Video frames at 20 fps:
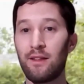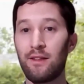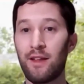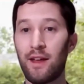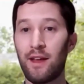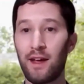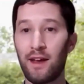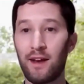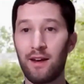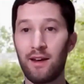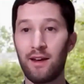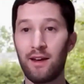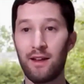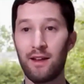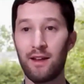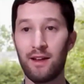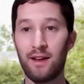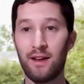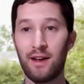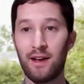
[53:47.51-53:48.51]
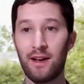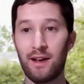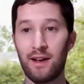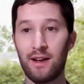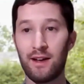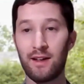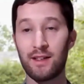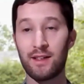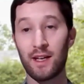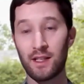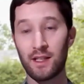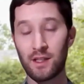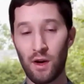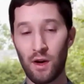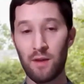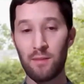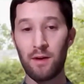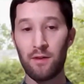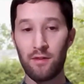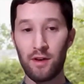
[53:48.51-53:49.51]
then it
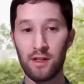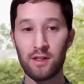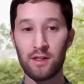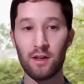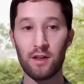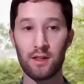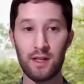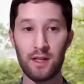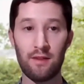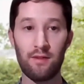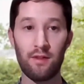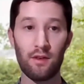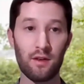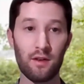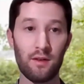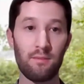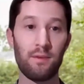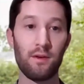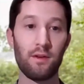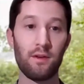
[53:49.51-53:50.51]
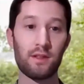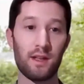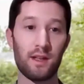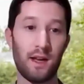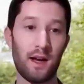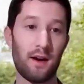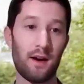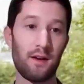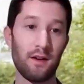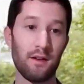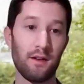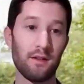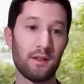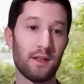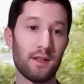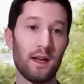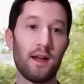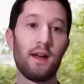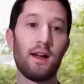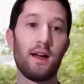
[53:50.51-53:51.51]
takes quite a bit of research to have a look at both
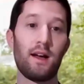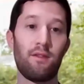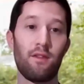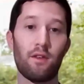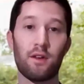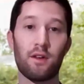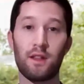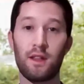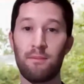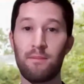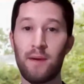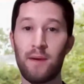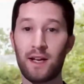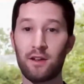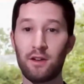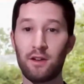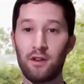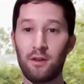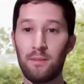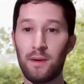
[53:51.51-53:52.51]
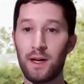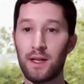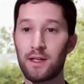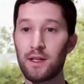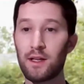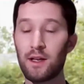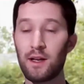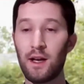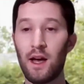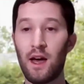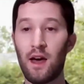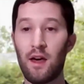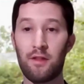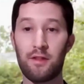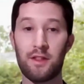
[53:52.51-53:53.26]
scenarios, have a look at the impact on your budget,